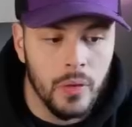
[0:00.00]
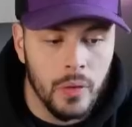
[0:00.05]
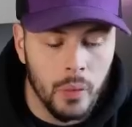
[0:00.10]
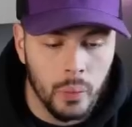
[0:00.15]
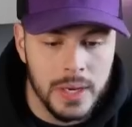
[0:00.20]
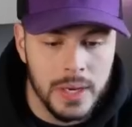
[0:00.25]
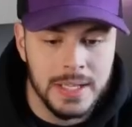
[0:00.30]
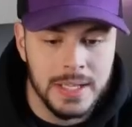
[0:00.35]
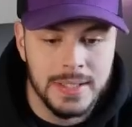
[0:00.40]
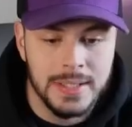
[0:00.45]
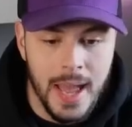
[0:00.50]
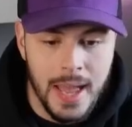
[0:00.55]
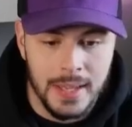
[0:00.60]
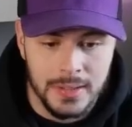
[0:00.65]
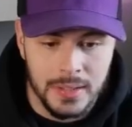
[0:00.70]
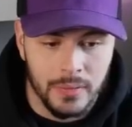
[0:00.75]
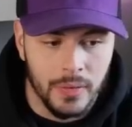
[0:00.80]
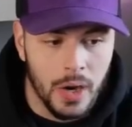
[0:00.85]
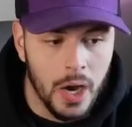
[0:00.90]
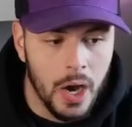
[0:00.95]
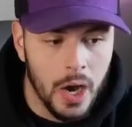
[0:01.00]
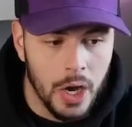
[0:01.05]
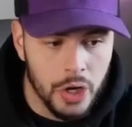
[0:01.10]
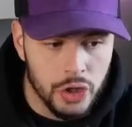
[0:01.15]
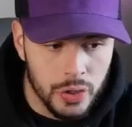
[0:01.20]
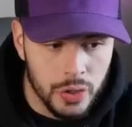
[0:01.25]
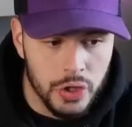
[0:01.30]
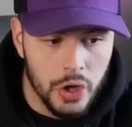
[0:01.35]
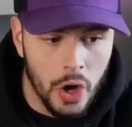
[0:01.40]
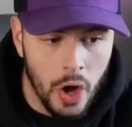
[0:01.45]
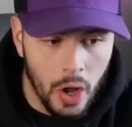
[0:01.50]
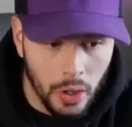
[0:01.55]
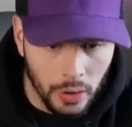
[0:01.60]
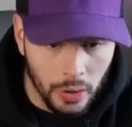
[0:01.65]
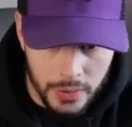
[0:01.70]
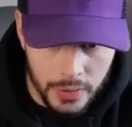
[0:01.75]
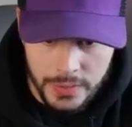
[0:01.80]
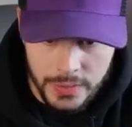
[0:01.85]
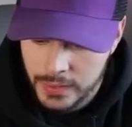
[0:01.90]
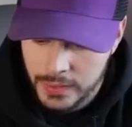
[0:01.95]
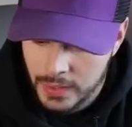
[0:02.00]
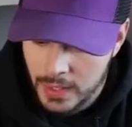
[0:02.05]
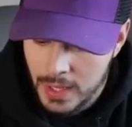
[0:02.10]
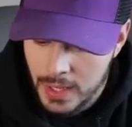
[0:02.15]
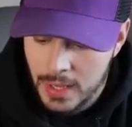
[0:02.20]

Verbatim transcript: retest of $100.